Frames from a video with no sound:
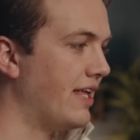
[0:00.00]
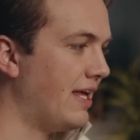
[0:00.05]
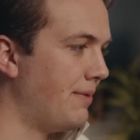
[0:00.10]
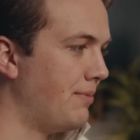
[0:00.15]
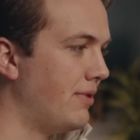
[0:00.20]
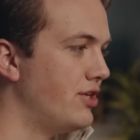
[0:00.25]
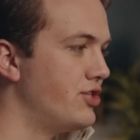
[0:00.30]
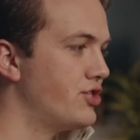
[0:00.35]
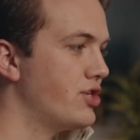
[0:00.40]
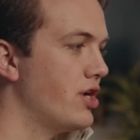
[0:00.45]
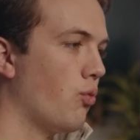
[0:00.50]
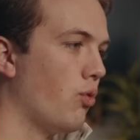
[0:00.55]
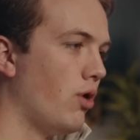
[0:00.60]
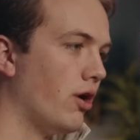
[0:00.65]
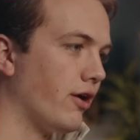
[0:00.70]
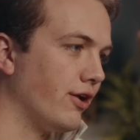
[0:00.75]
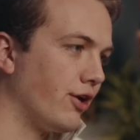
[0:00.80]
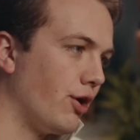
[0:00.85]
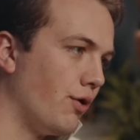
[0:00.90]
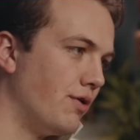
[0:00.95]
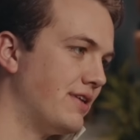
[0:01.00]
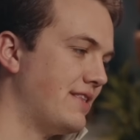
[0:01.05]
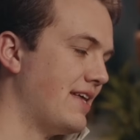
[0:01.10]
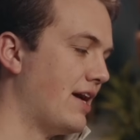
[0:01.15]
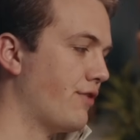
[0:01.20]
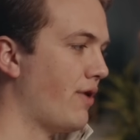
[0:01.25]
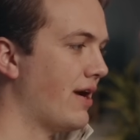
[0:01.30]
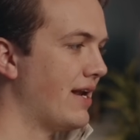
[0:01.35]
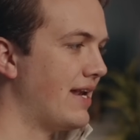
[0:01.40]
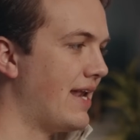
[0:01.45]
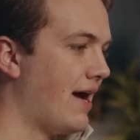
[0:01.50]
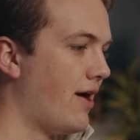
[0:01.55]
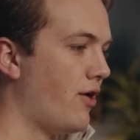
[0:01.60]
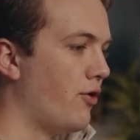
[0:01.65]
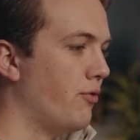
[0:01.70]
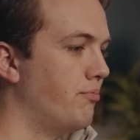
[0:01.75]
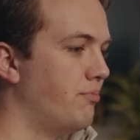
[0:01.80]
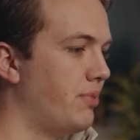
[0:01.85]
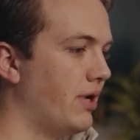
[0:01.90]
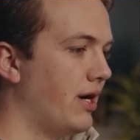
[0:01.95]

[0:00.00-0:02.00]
image. We're not gonna go into that right now,